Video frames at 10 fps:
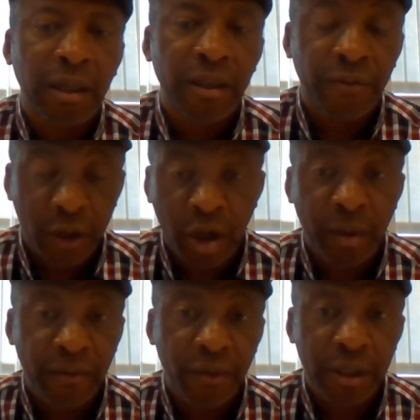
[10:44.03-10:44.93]
if you're
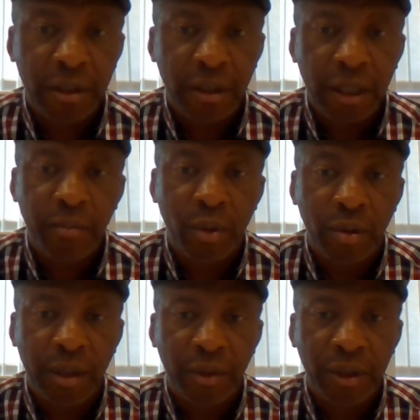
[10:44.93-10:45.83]
coming for any
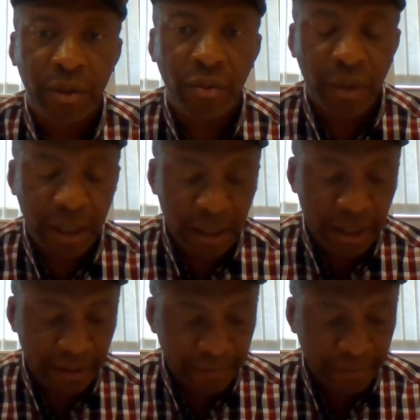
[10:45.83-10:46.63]
program running through Wakenagun.